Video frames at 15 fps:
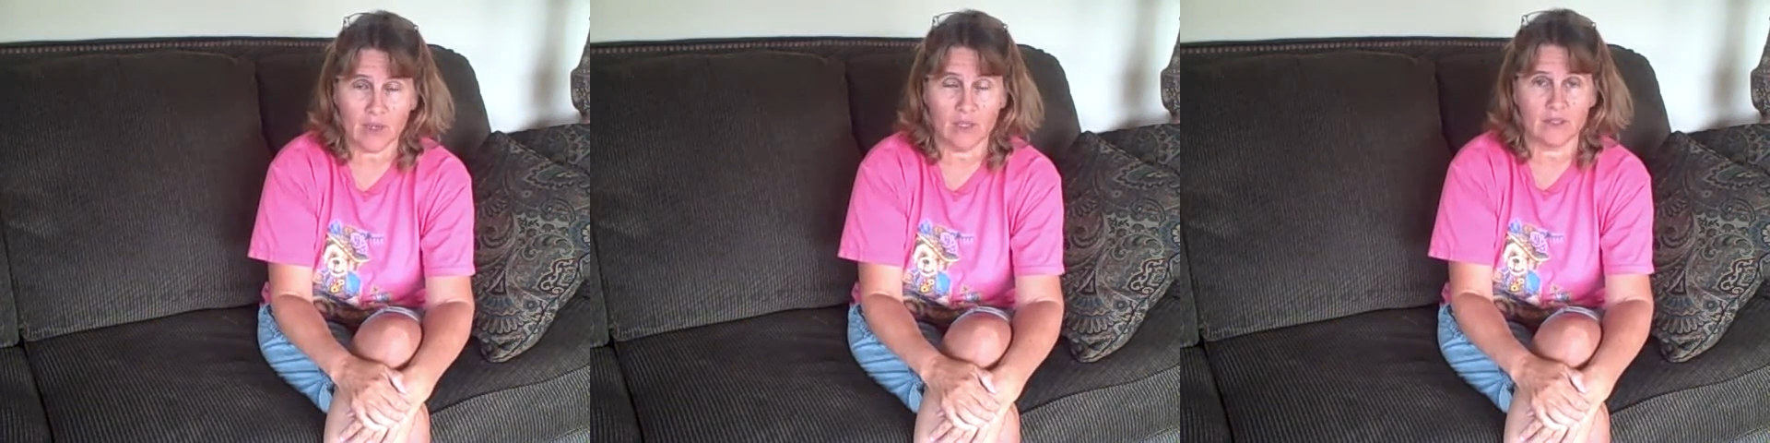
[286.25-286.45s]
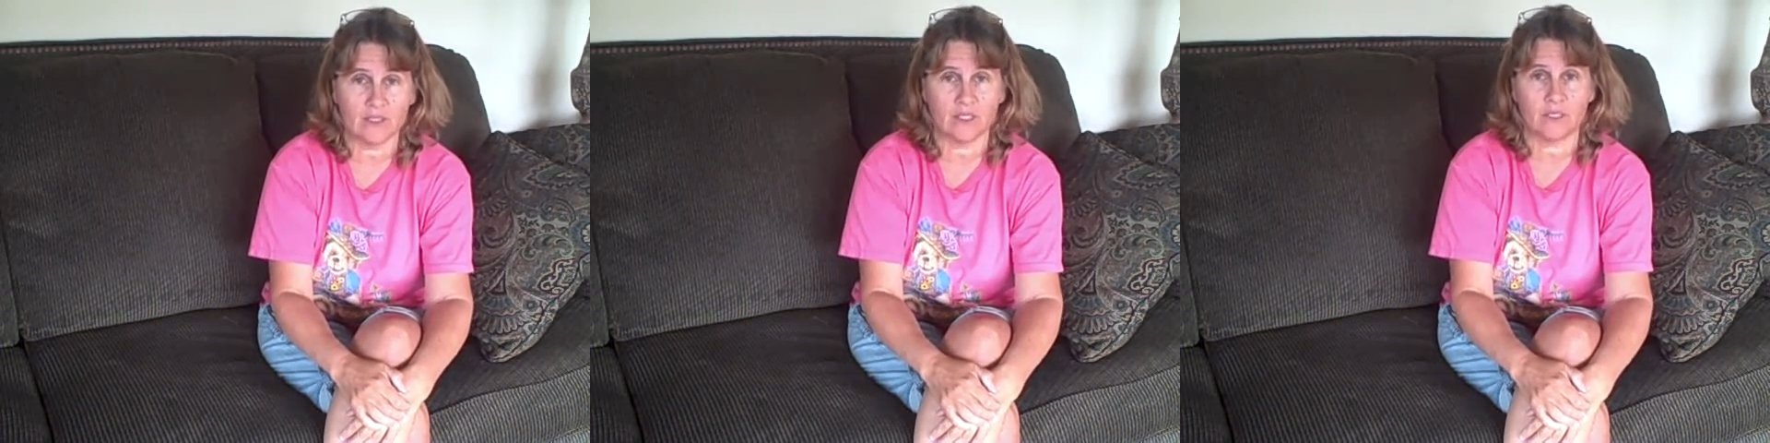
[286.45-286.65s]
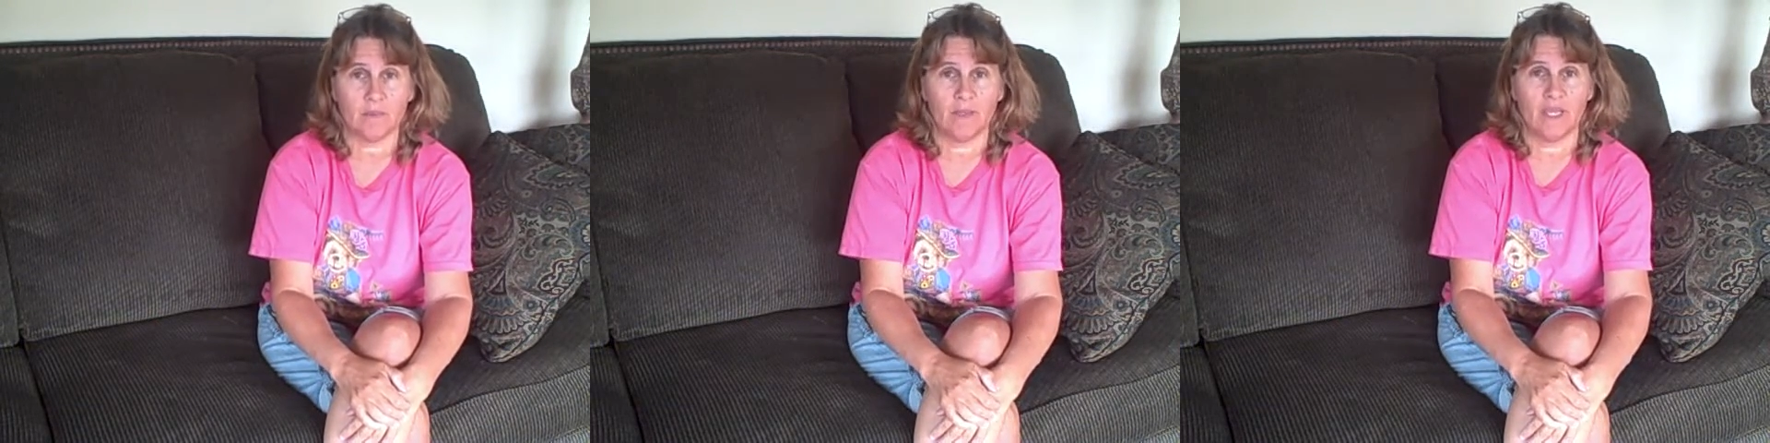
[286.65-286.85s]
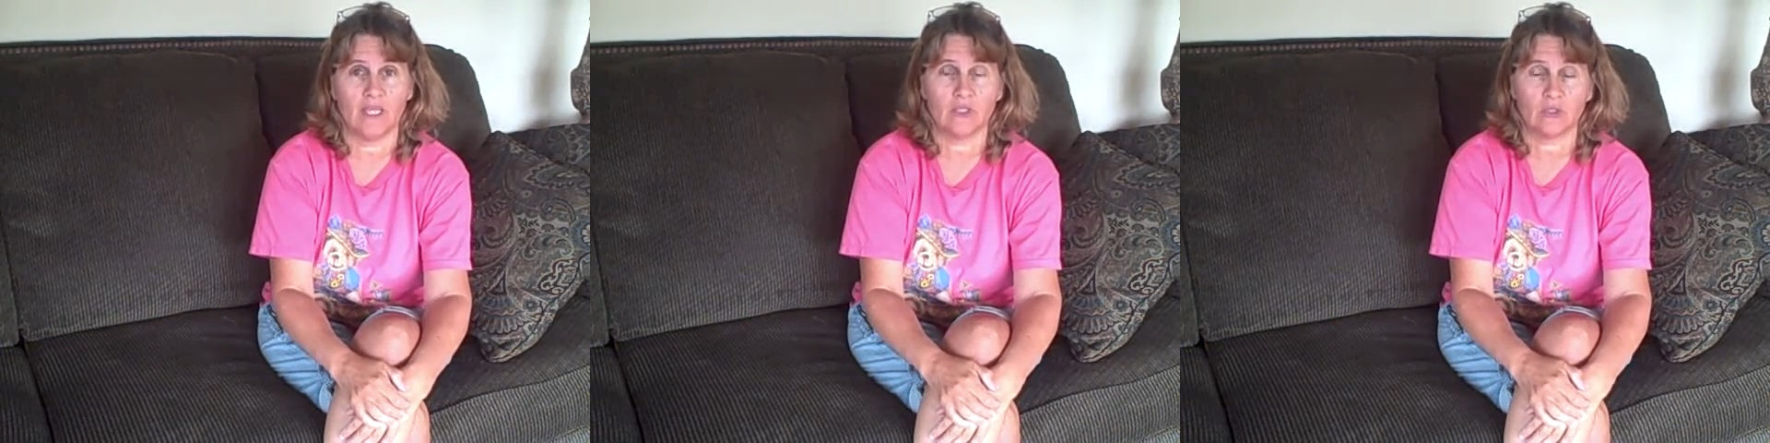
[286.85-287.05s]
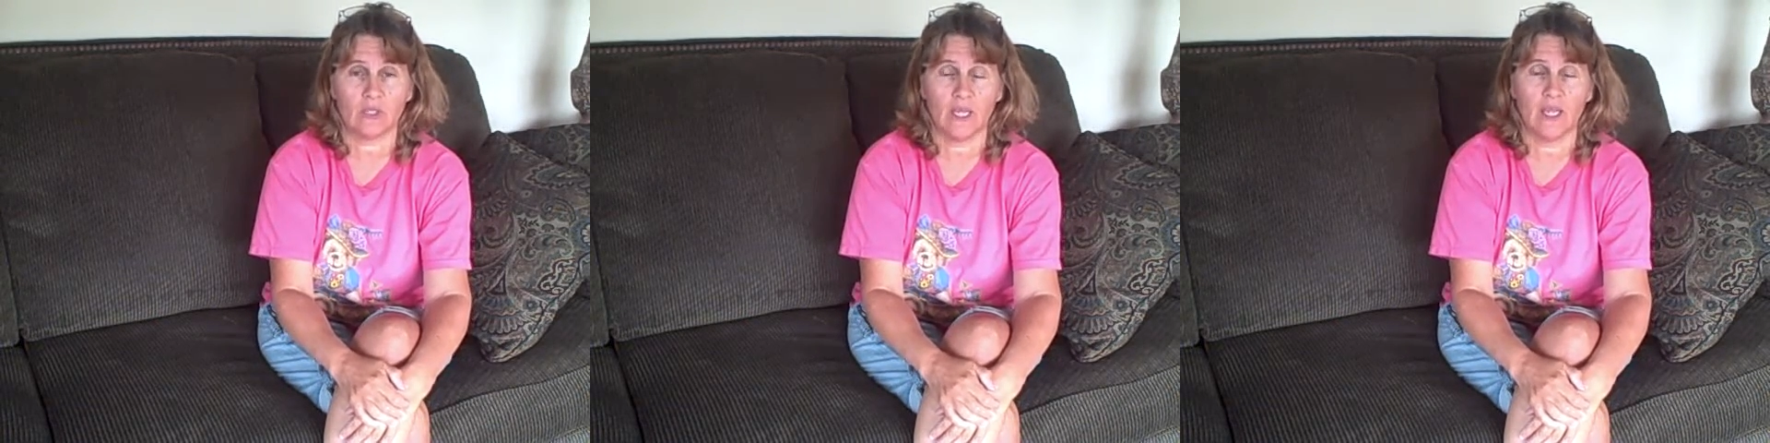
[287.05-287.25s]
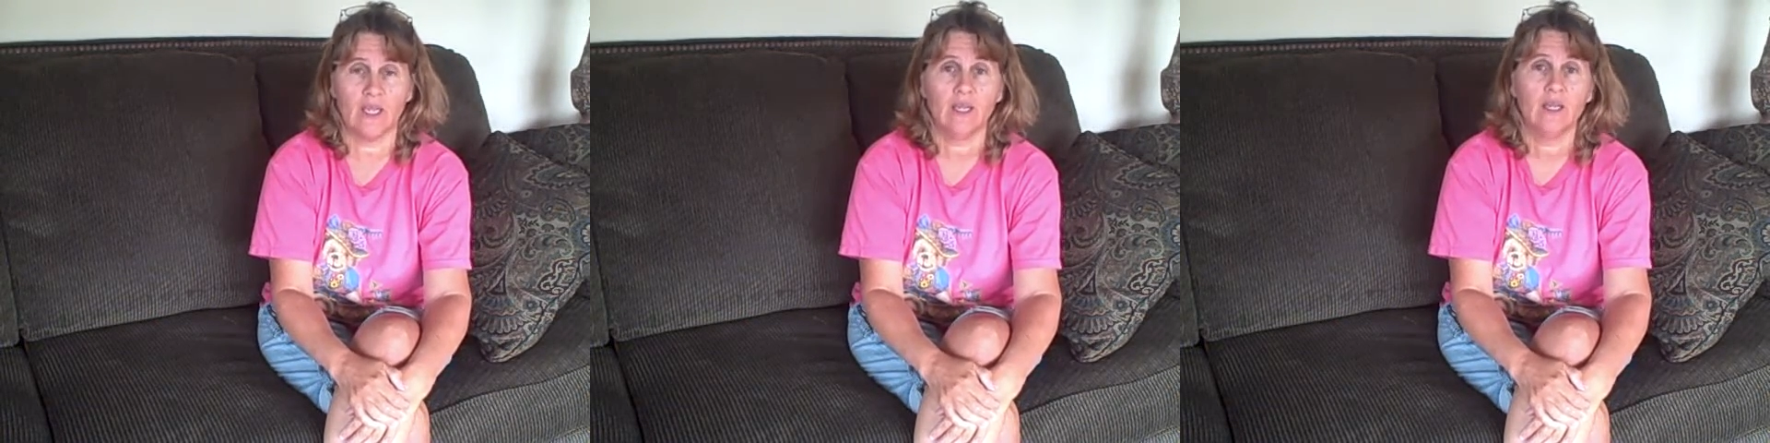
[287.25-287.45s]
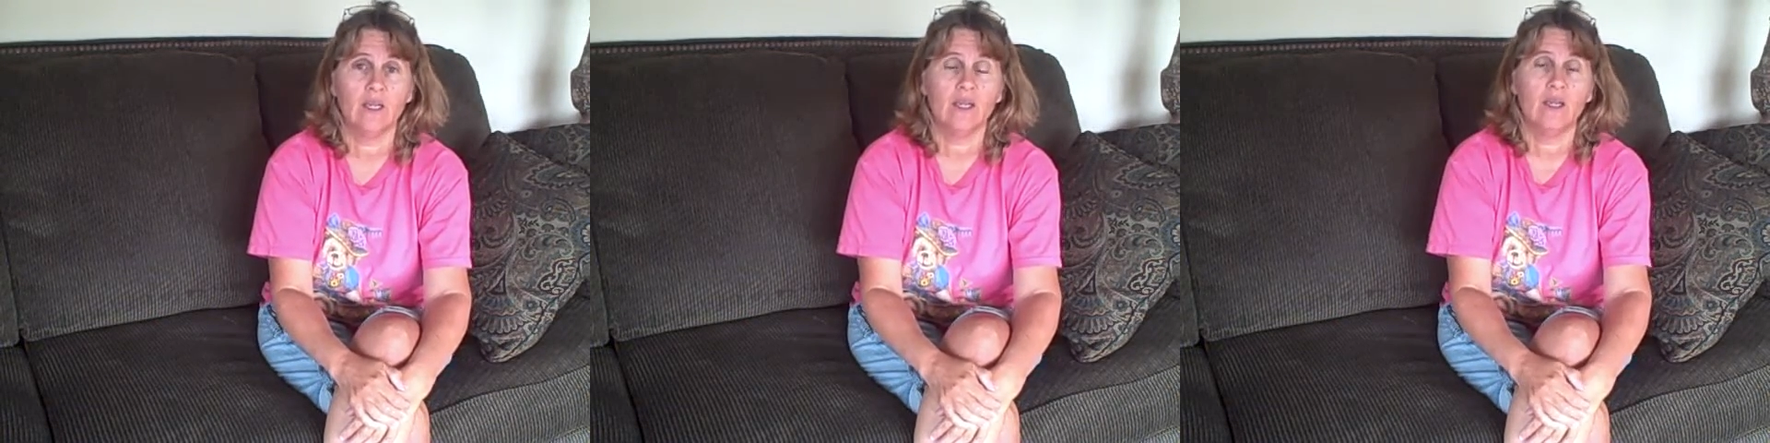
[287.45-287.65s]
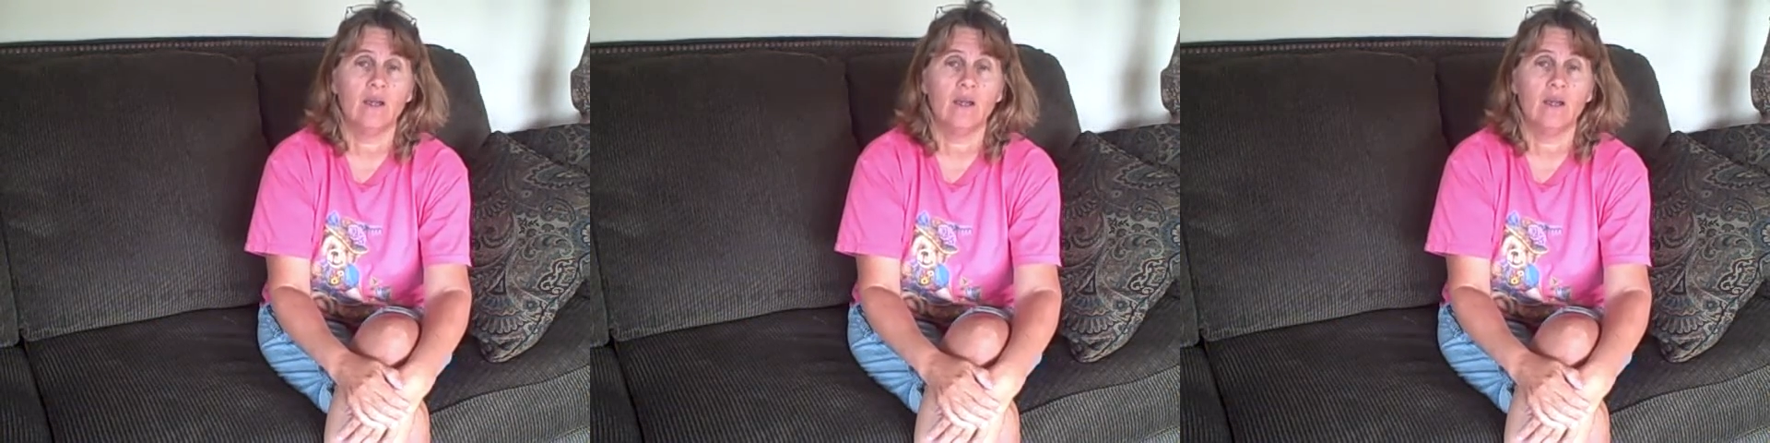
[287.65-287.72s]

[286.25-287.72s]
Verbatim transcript: on this page, okay?